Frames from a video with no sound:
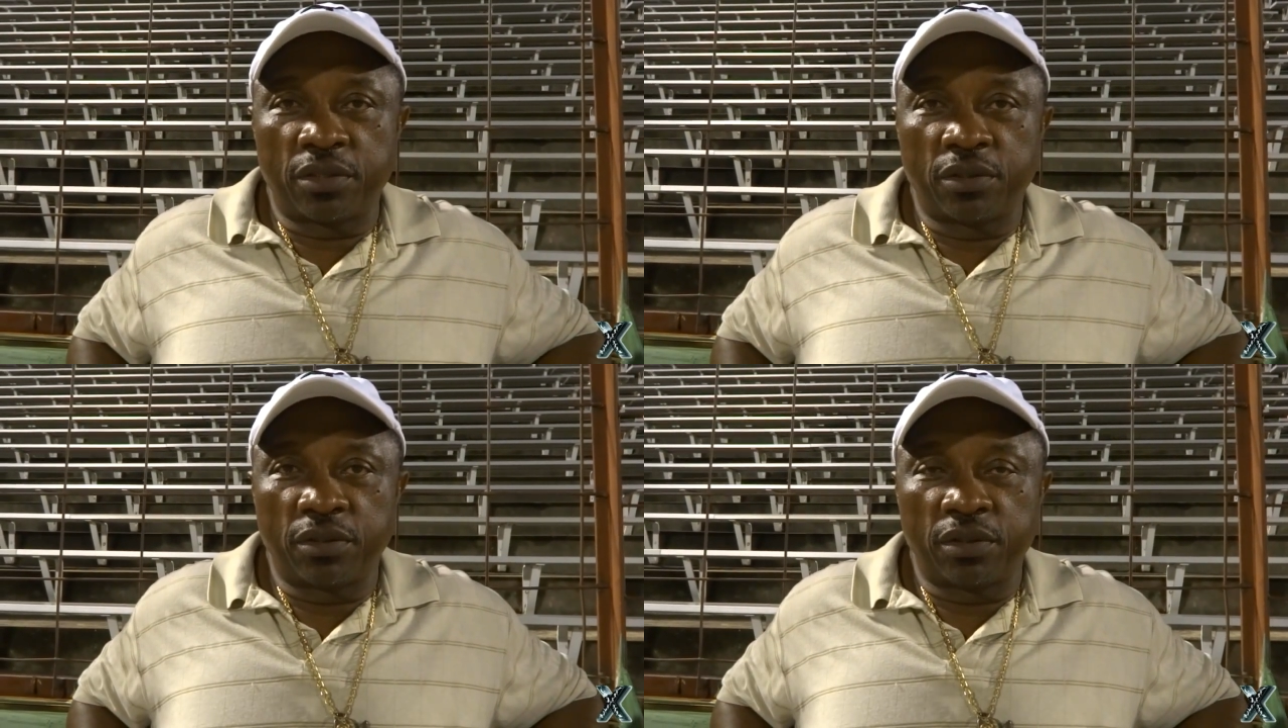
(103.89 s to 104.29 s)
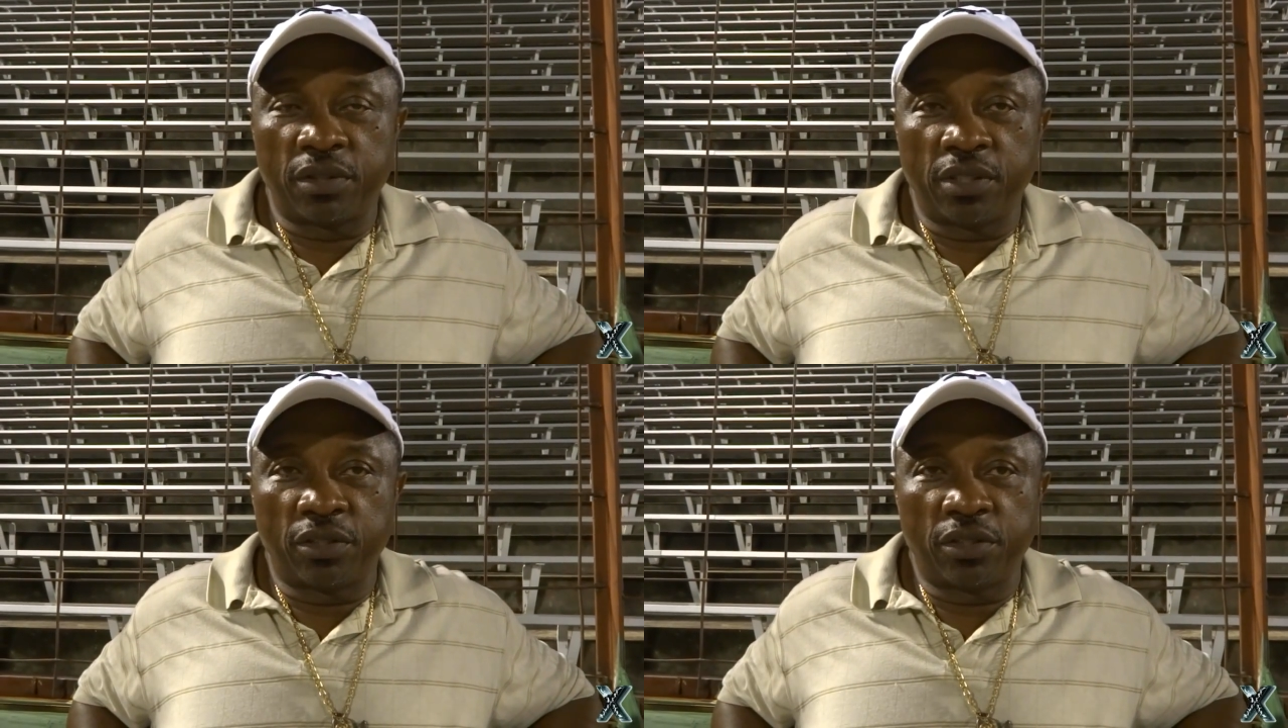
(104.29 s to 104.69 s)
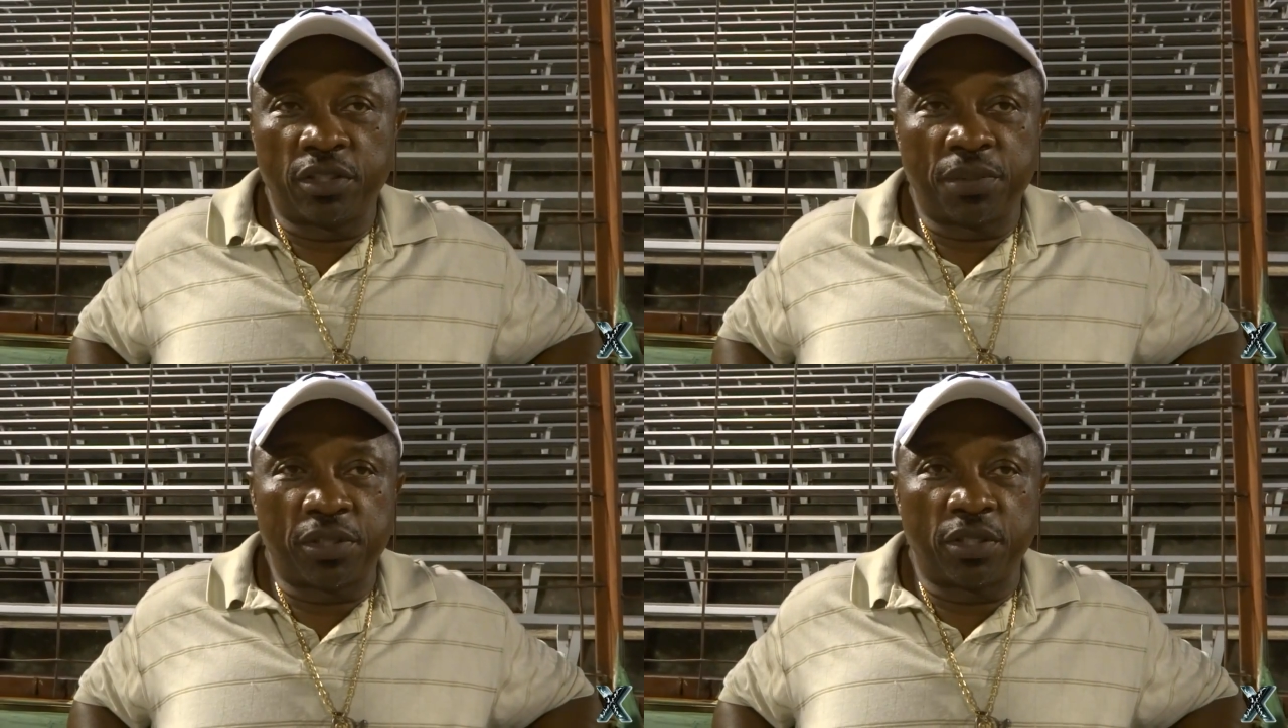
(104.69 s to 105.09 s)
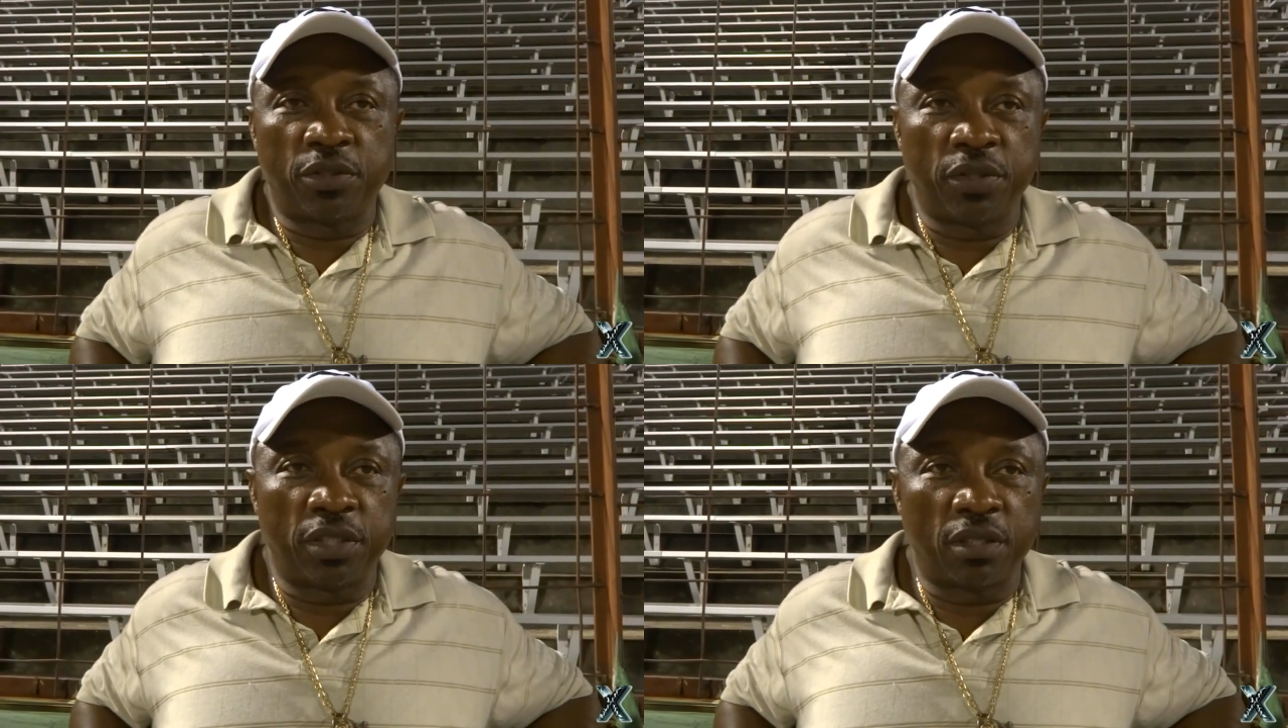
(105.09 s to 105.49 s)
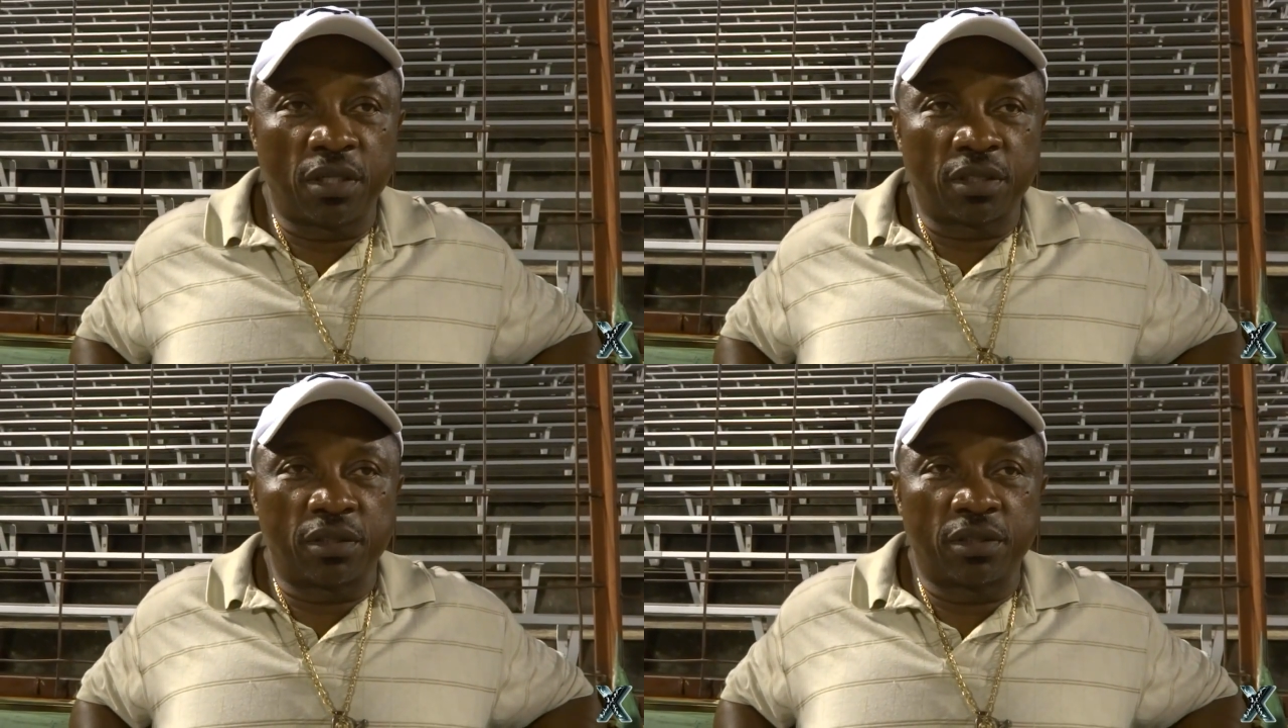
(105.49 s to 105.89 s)
so there's nothing special to really
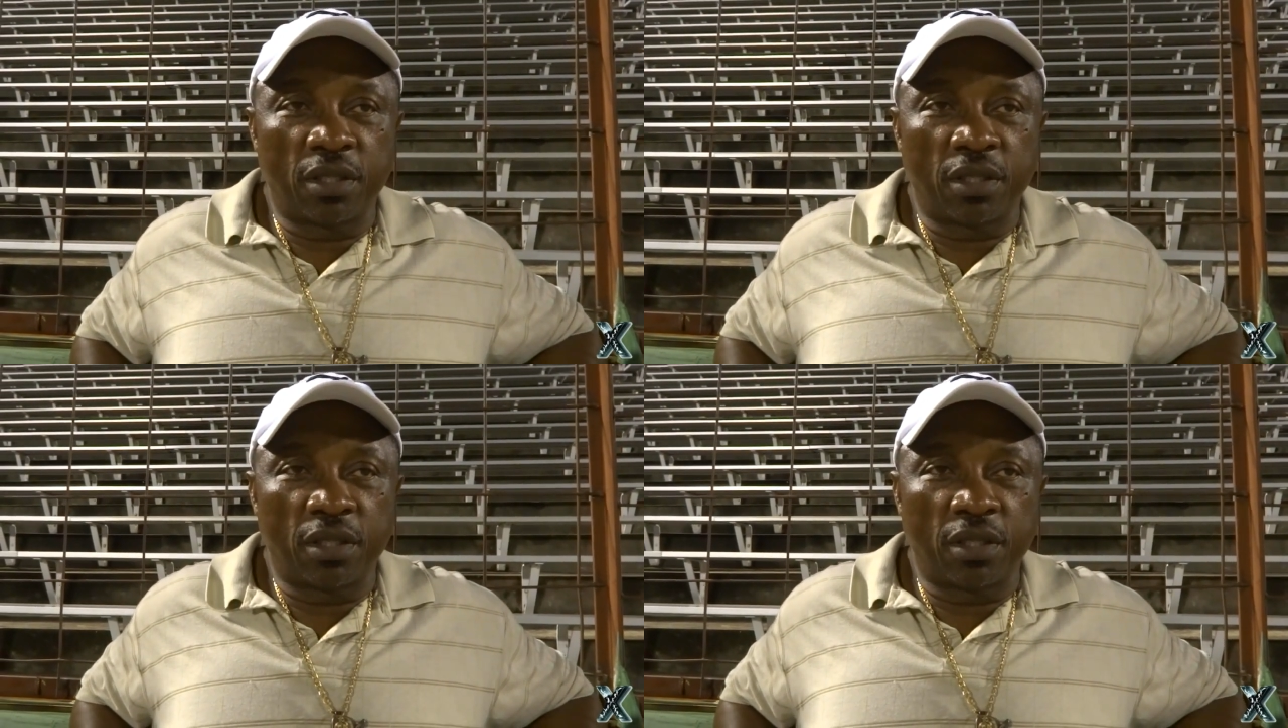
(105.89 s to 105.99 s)
talk